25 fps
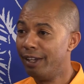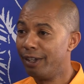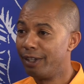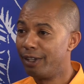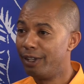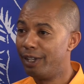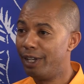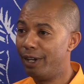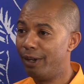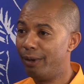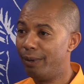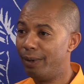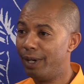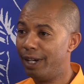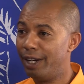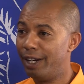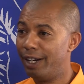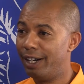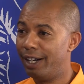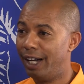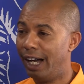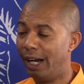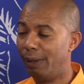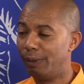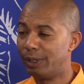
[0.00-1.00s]
You know,
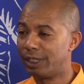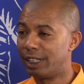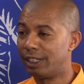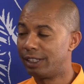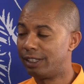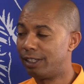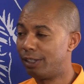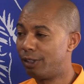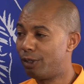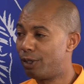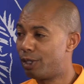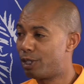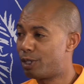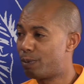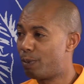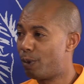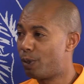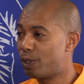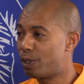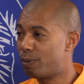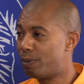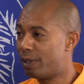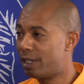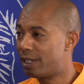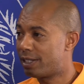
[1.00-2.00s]
I was listening to the
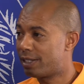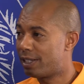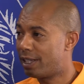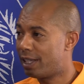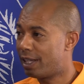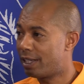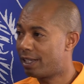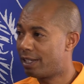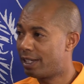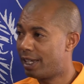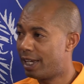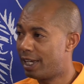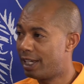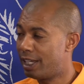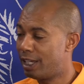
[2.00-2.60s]
sports minister the other day,